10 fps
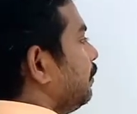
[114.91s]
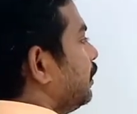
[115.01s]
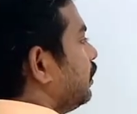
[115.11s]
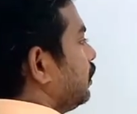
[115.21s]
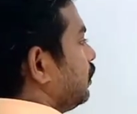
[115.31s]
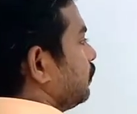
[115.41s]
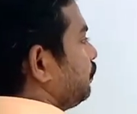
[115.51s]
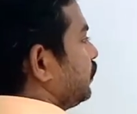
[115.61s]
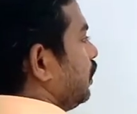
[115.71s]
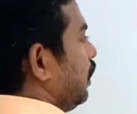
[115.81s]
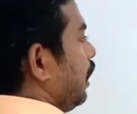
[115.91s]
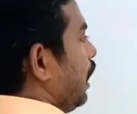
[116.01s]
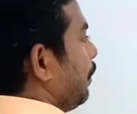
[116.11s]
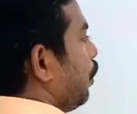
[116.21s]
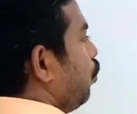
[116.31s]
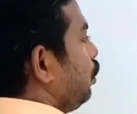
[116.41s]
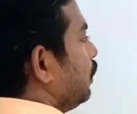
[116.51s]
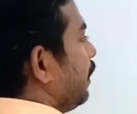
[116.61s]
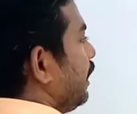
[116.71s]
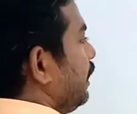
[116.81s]
but
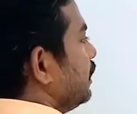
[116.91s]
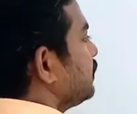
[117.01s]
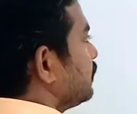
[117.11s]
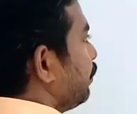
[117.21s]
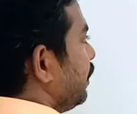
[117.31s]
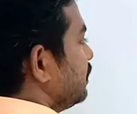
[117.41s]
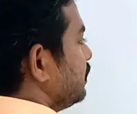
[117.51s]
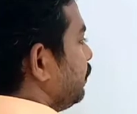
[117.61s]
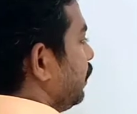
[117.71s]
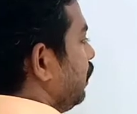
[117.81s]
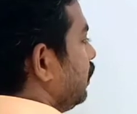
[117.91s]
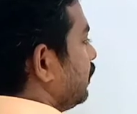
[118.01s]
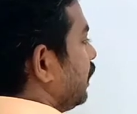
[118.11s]
amount minus principal.